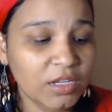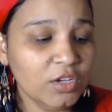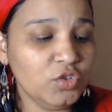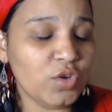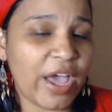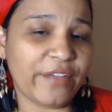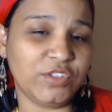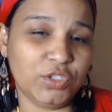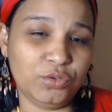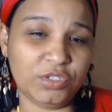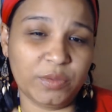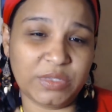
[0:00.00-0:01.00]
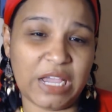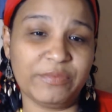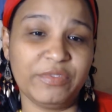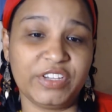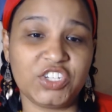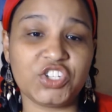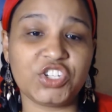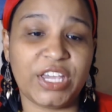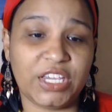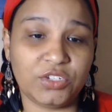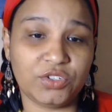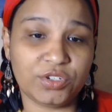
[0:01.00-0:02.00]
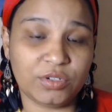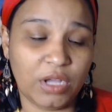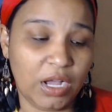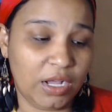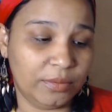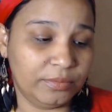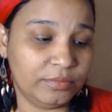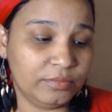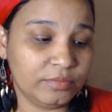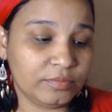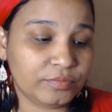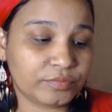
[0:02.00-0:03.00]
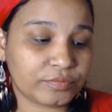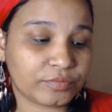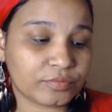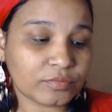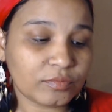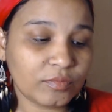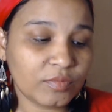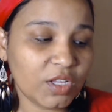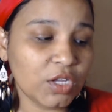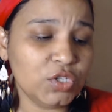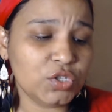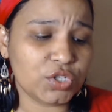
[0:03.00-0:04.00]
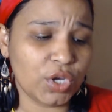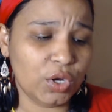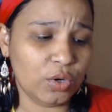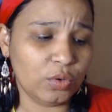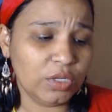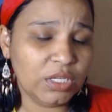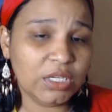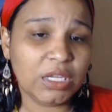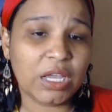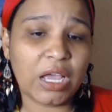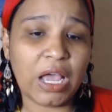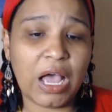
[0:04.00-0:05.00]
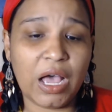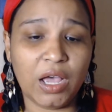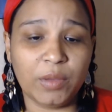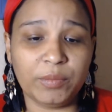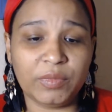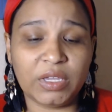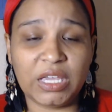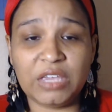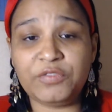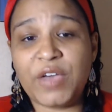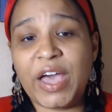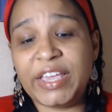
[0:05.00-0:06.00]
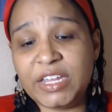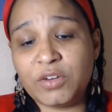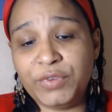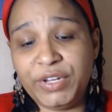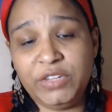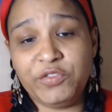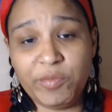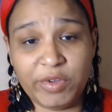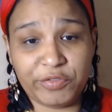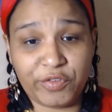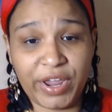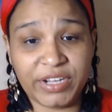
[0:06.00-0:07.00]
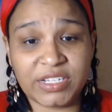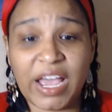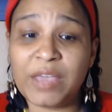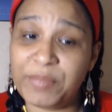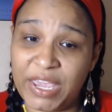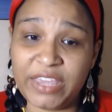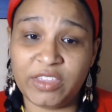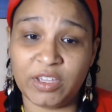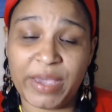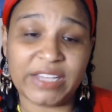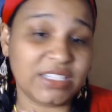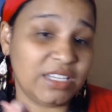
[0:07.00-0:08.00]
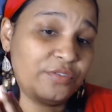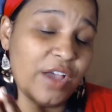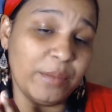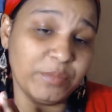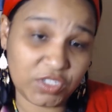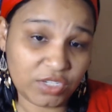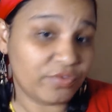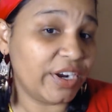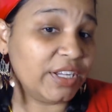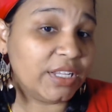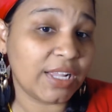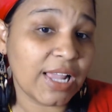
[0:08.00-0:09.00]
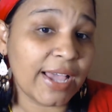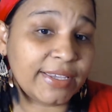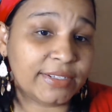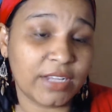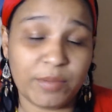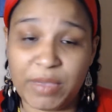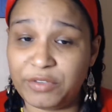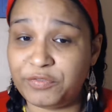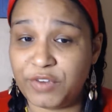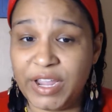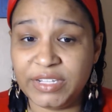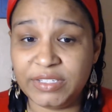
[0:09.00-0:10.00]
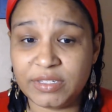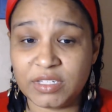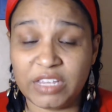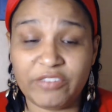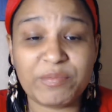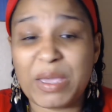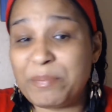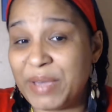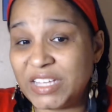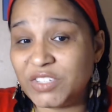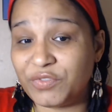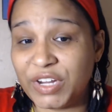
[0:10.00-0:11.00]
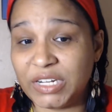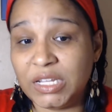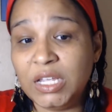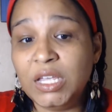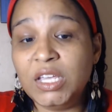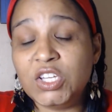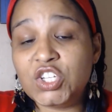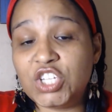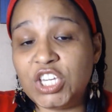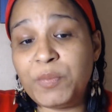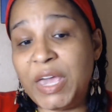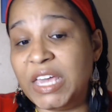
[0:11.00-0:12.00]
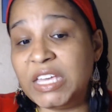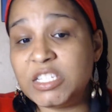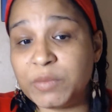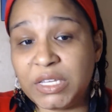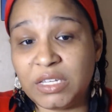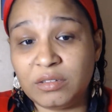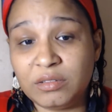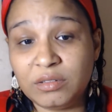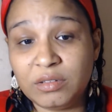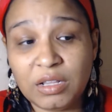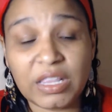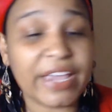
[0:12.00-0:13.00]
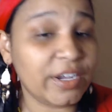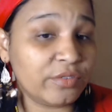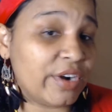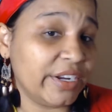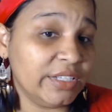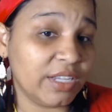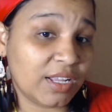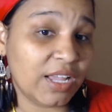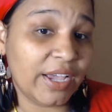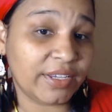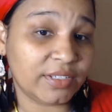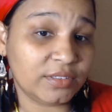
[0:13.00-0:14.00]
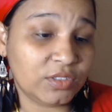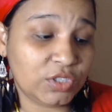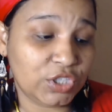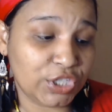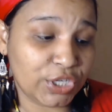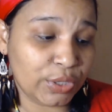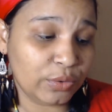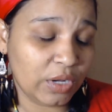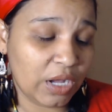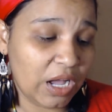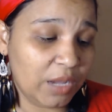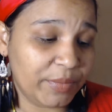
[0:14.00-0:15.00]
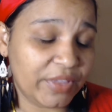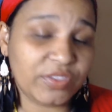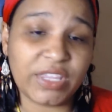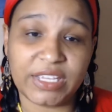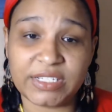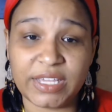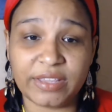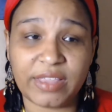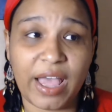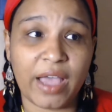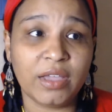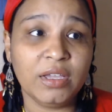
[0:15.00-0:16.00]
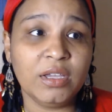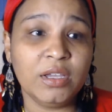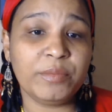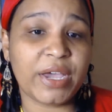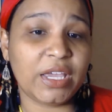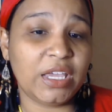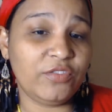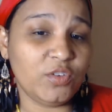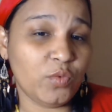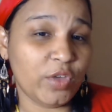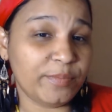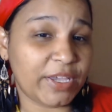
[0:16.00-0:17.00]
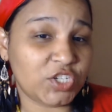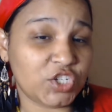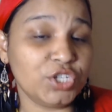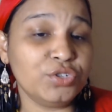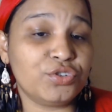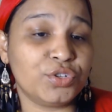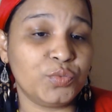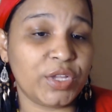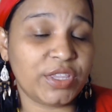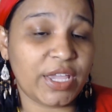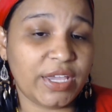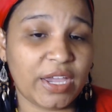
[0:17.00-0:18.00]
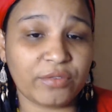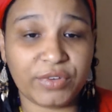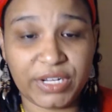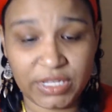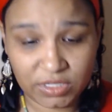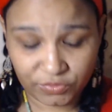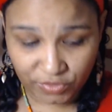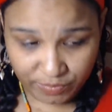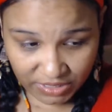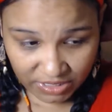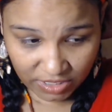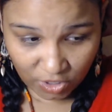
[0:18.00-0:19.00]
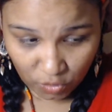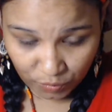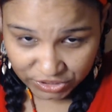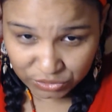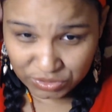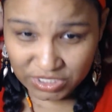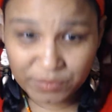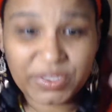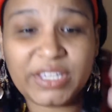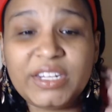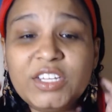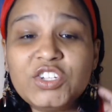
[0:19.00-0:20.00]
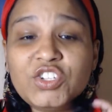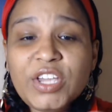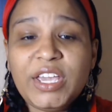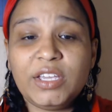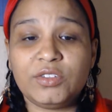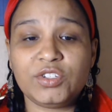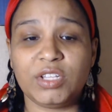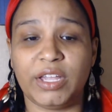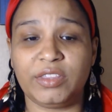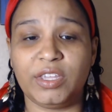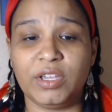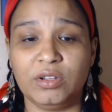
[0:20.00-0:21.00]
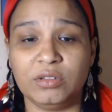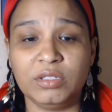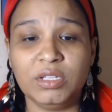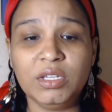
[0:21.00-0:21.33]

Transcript: you have to do some type of exchange um, so um, if i get a reading from a friend i pay them as if i'm just a regular client and my friends even my best friend she pays me like a regular client you know, um, and things like that. My even with my children, when they get readings from me, they always do something in exchange. Like they'll,